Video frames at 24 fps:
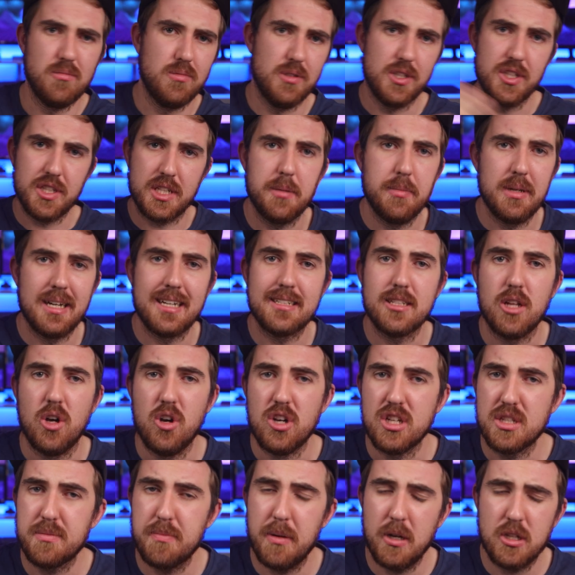we'll just keep it as low
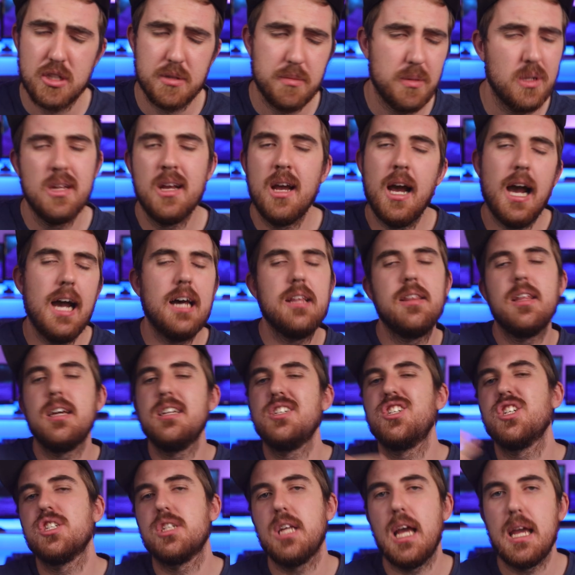as possible, and then
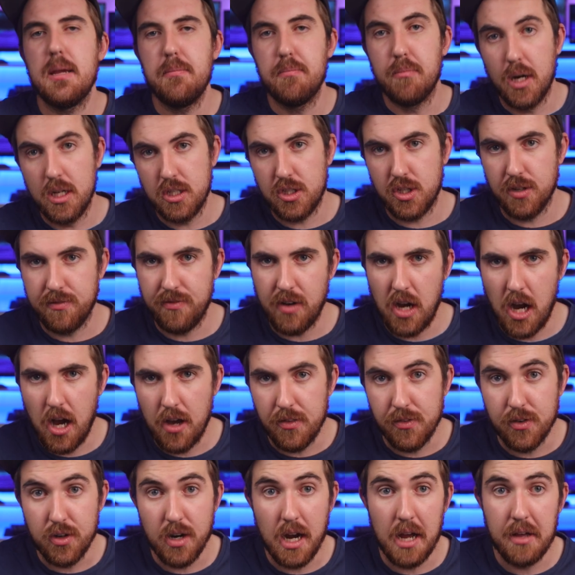just a bunch of
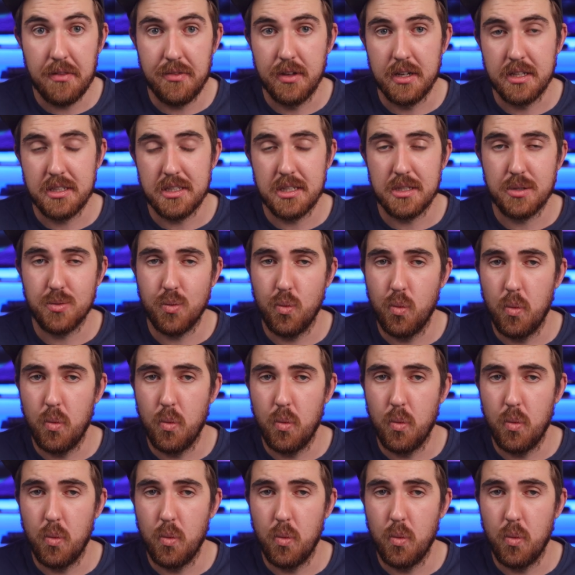other things as